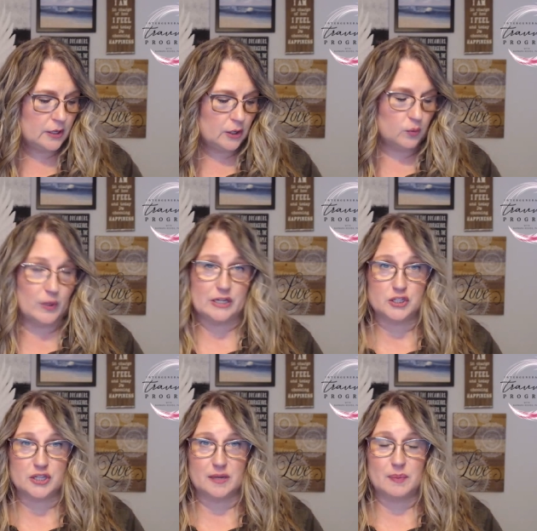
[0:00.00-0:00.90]

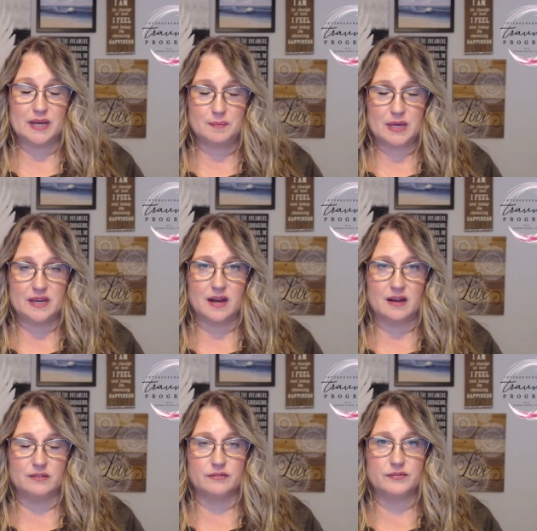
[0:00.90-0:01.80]
which the epitome
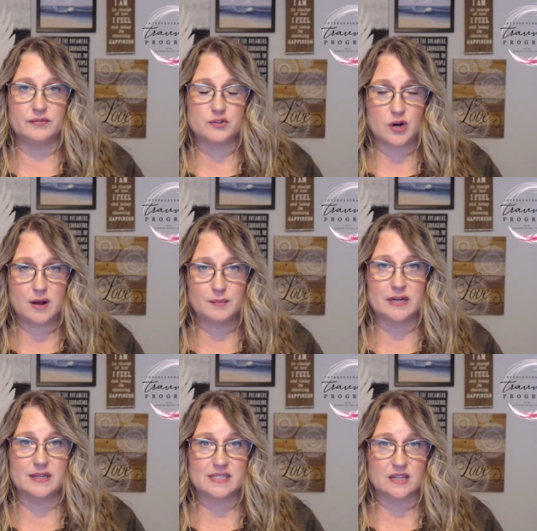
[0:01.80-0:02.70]
of
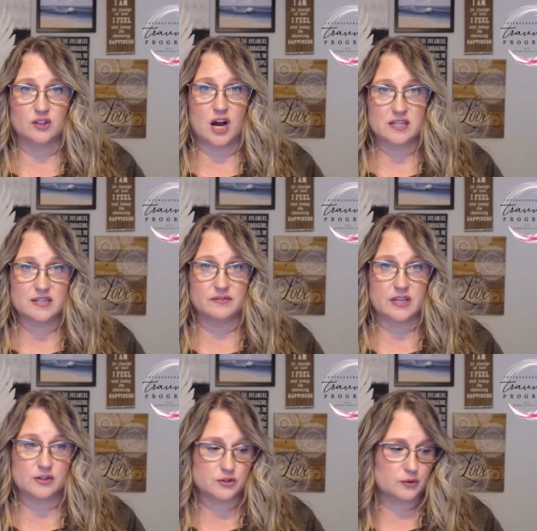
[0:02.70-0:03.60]
trauma is a loss of
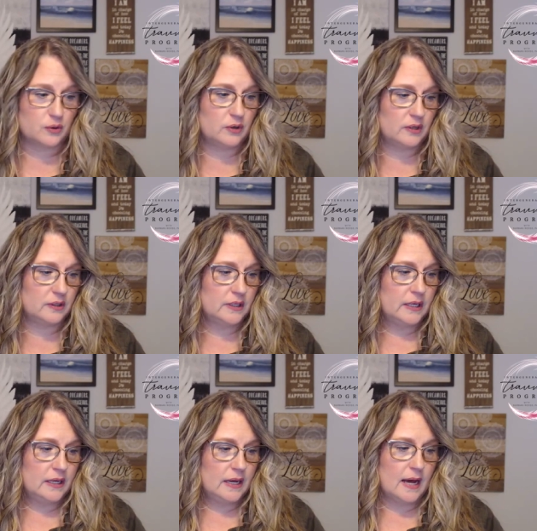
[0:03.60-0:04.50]
control
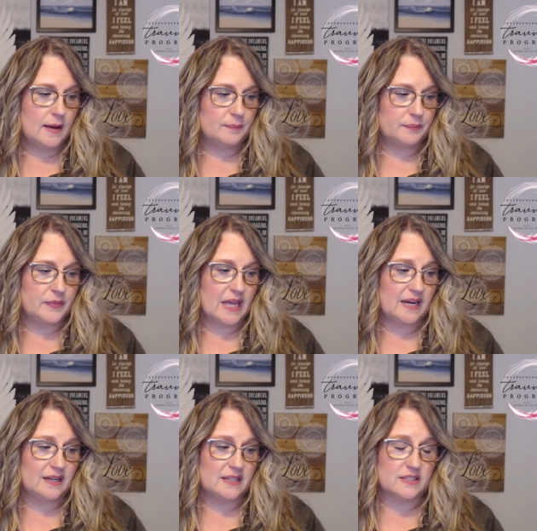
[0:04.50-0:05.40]

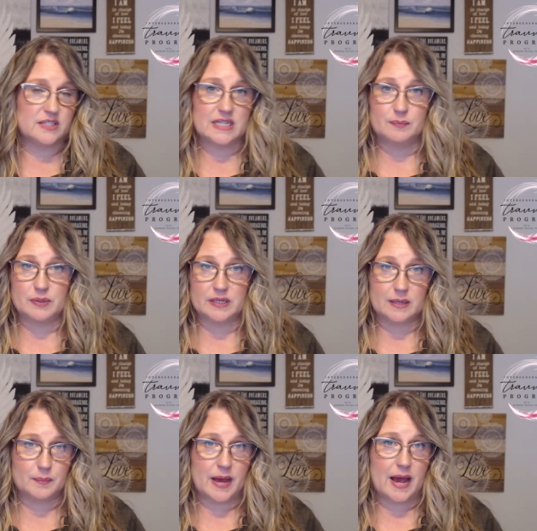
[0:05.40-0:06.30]
that is deeply
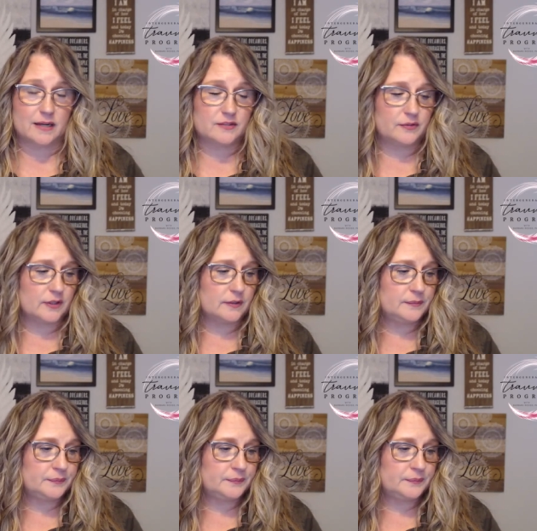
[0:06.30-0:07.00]
impactful.